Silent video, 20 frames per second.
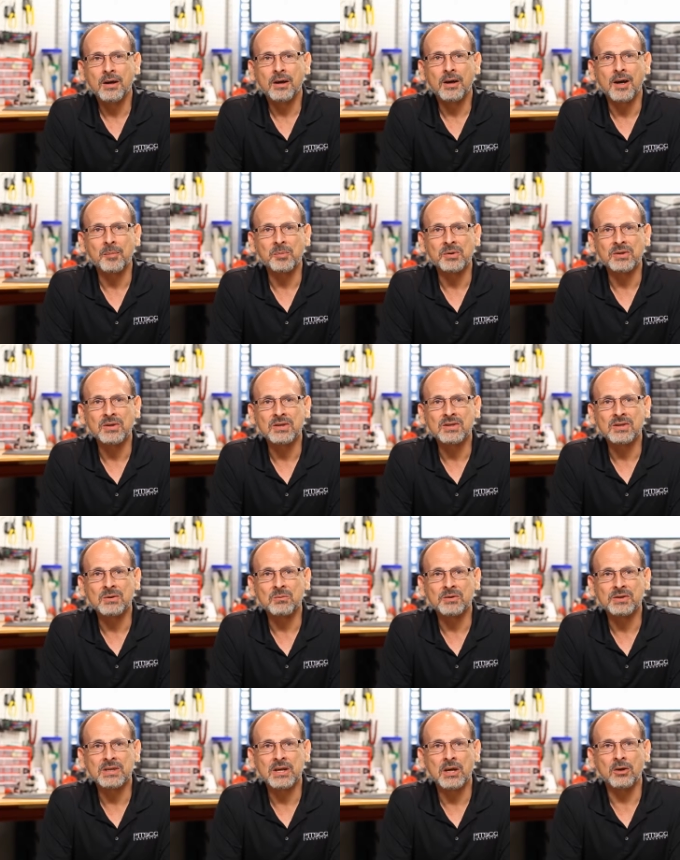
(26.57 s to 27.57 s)
competition
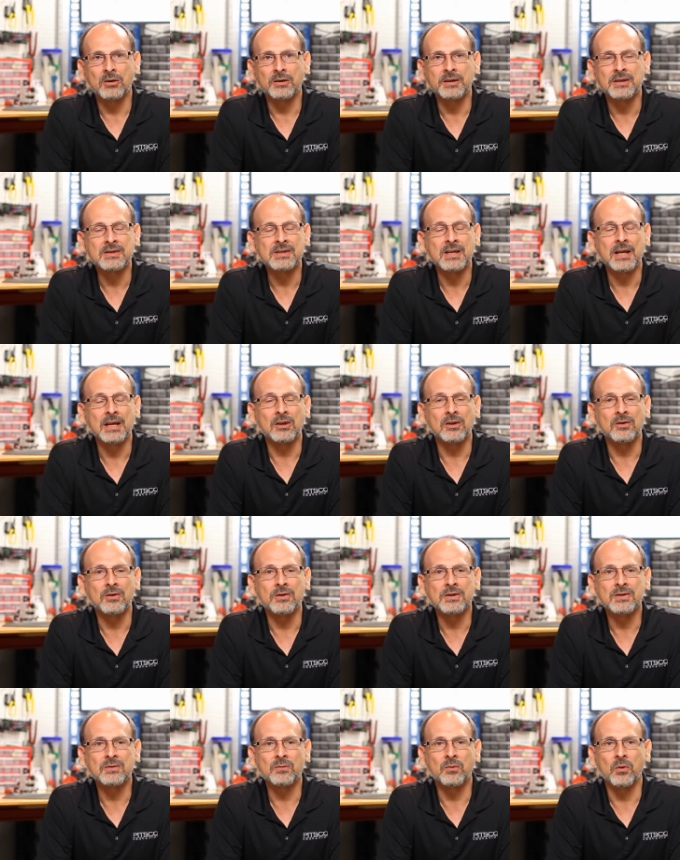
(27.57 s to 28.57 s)
was held in St.
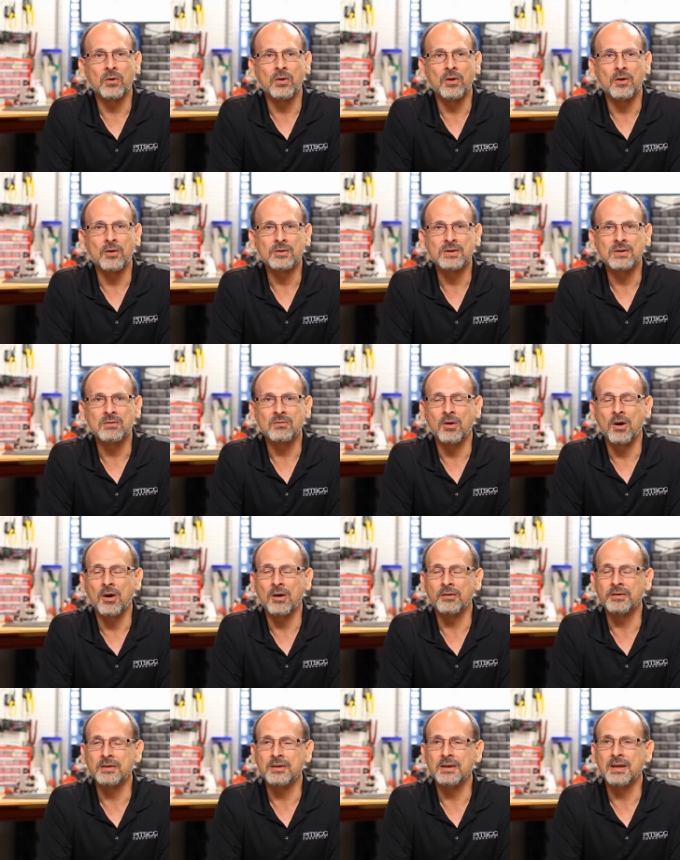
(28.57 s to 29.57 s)
Louis for those
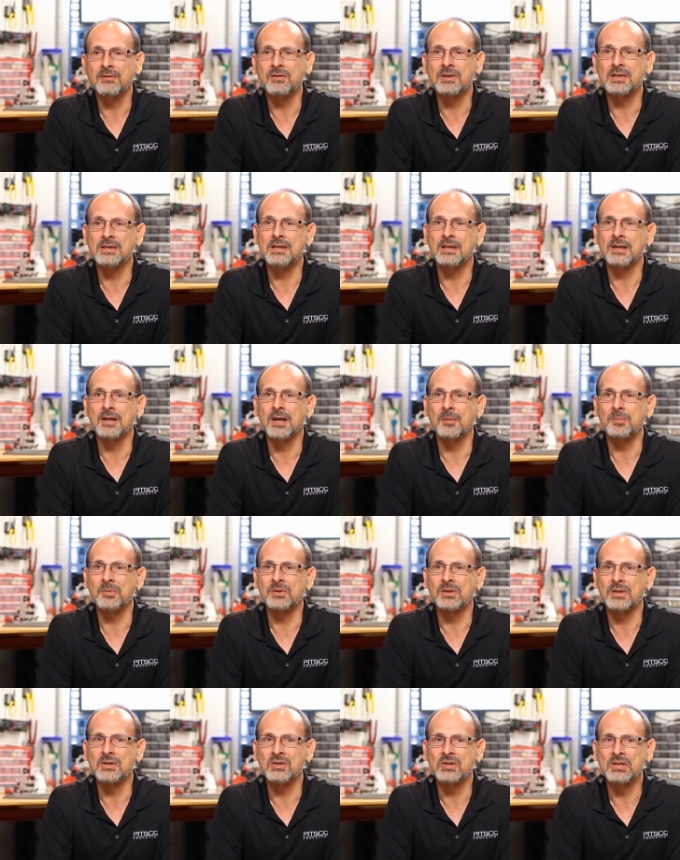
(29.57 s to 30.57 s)
involved in the FTC
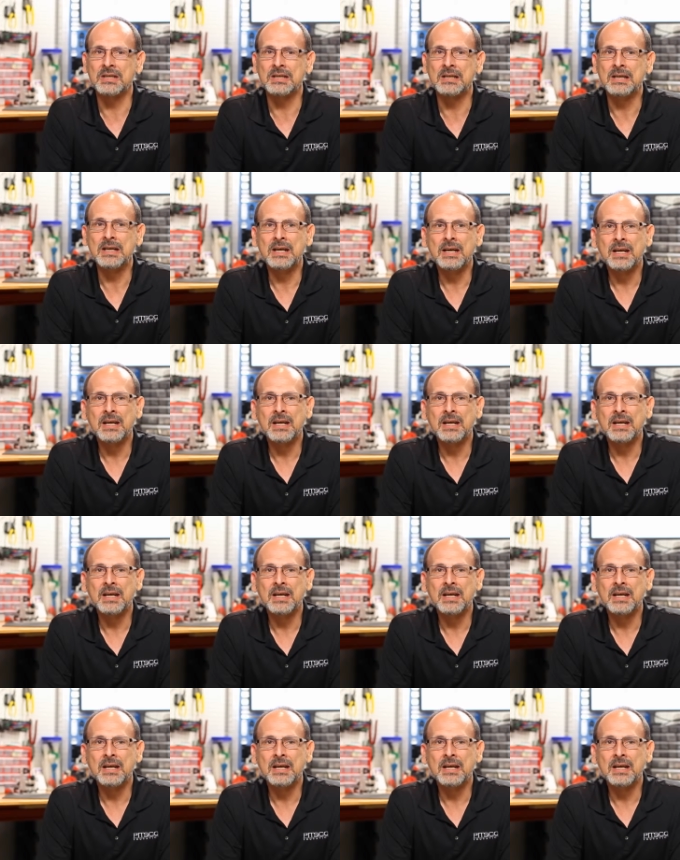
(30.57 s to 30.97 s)
competition.